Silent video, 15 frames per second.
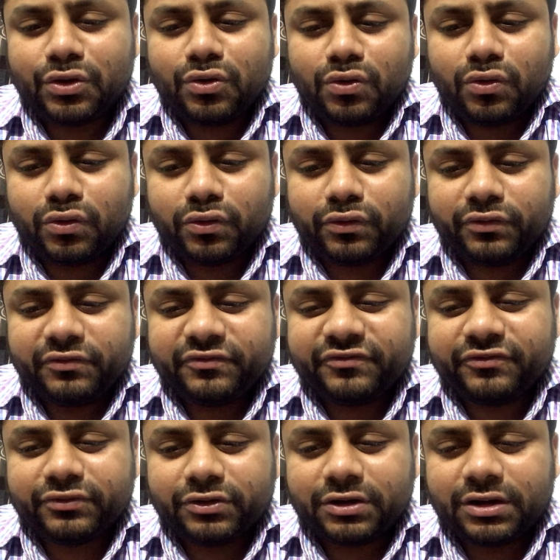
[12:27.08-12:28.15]
go
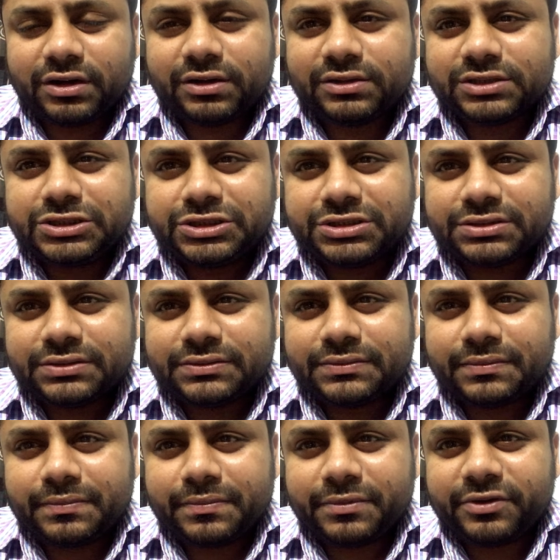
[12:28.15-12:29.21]
for
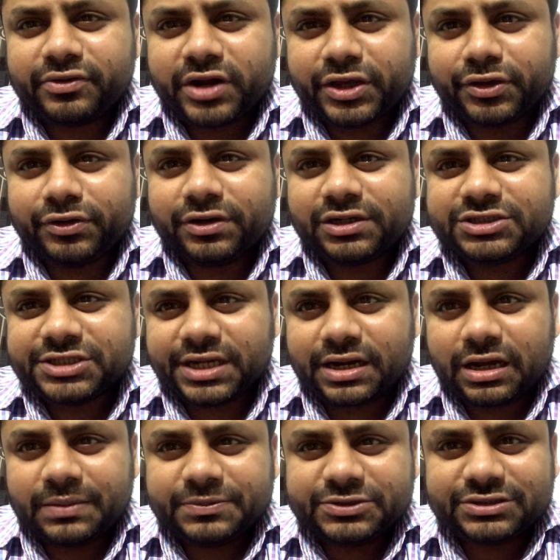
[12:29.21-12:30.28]
regular
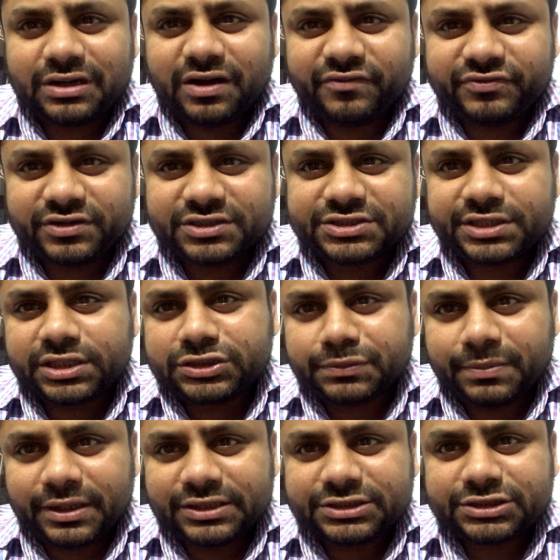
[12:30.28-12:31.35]
checkups after 6
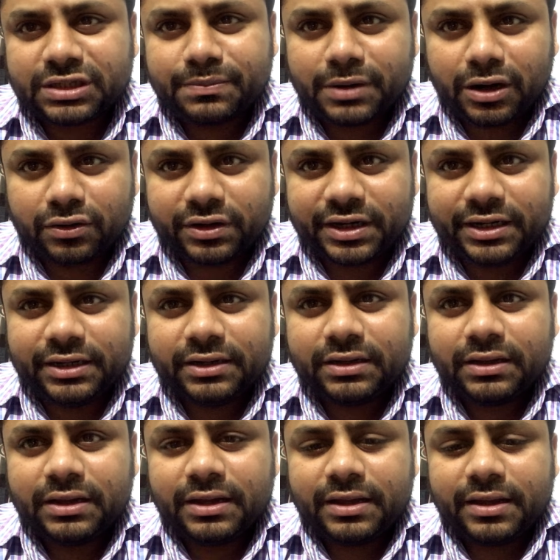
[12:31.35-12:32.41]
months about it.
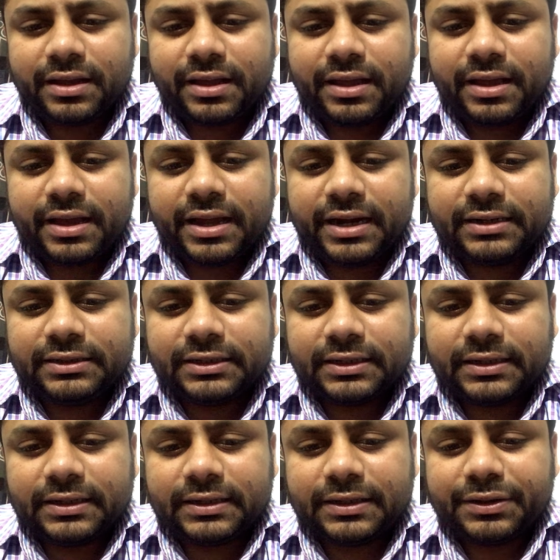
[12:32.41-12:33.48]
And
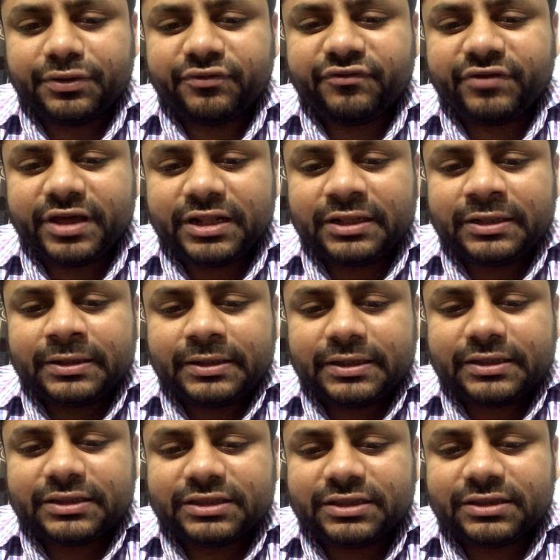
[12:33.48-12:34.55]
when
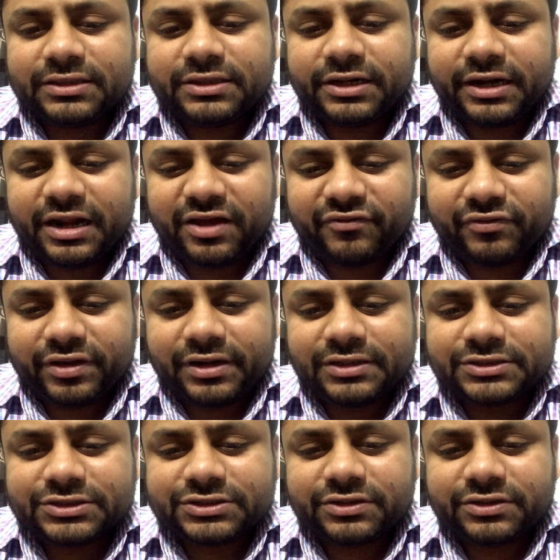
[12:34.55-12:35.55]
the level